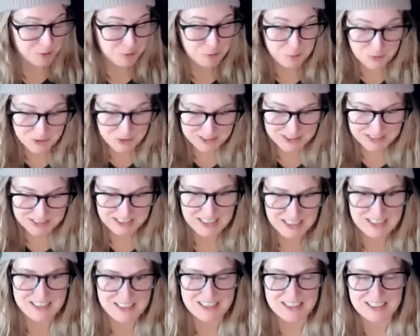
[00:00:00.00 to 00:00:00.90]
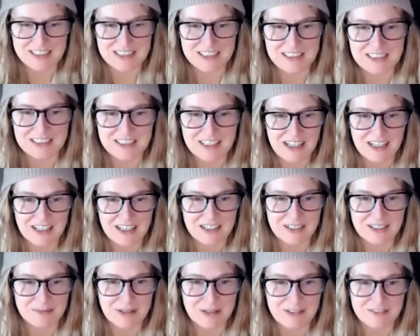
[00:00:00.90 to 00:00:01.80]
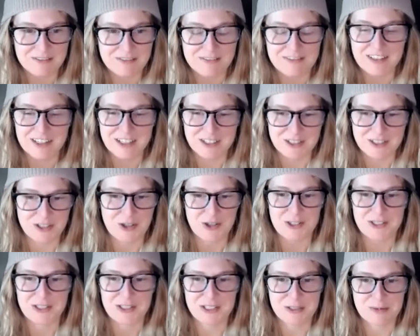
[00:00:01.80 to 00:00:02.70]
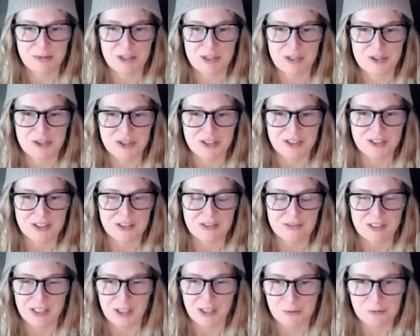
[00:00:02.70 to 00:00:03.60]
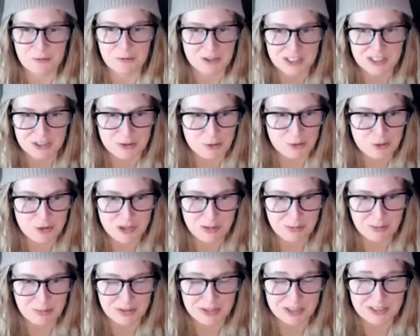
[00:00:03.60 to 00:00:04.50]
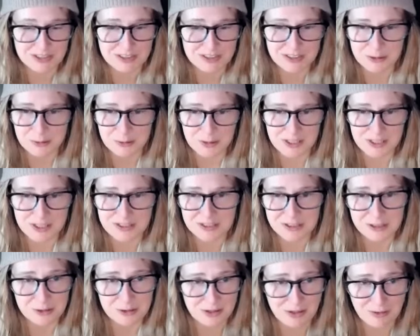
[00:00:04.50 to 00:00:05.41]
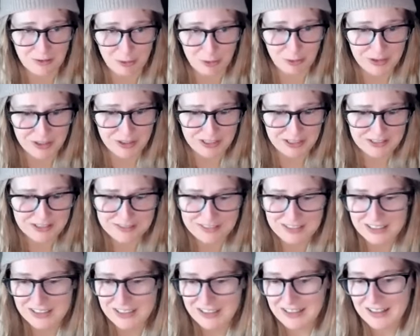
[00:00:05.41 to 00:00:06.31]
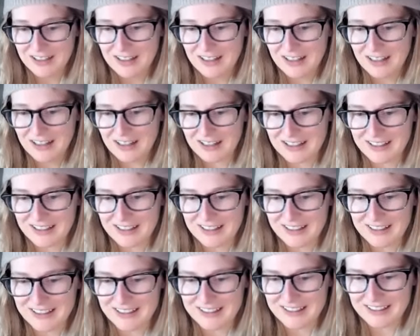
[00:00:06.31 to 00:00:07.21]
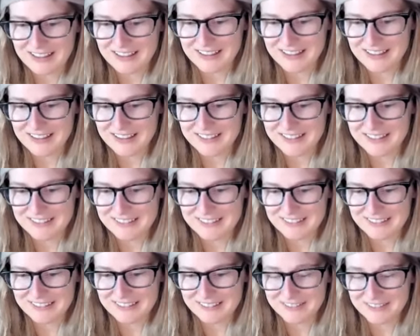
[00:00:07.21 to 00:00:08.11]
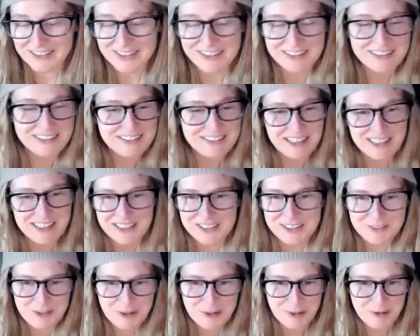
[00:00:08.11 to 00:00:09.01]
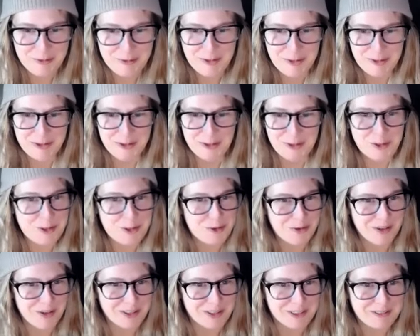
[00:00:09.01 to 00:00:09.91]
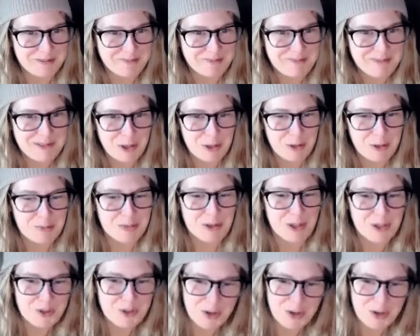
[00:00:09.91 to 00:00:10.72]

really tasty, a very great expression of like a really interesting blend in a way that you'd never think of, and a fun kind of different one for the Orange Wine Club. So I hope you all